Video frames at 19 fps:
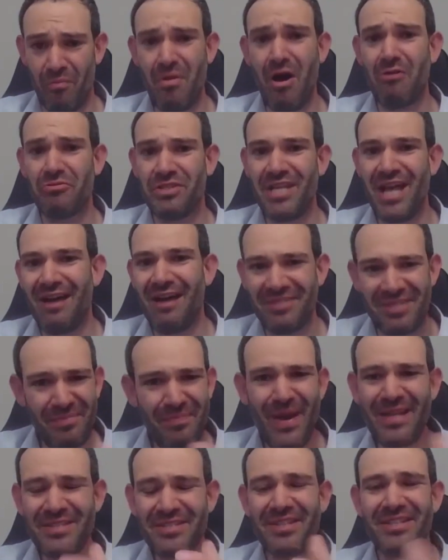most towns
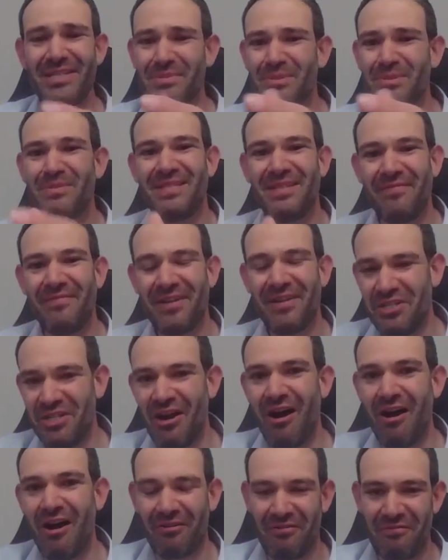depends on the specific
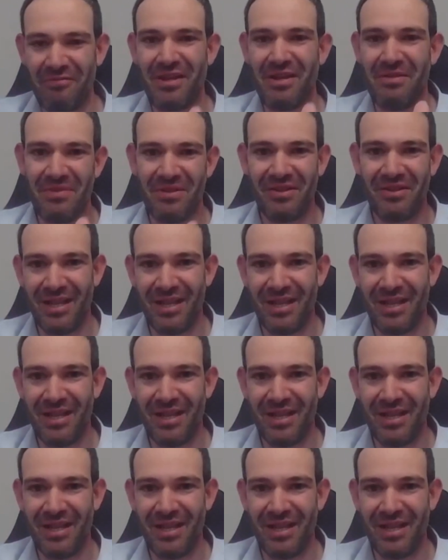geography,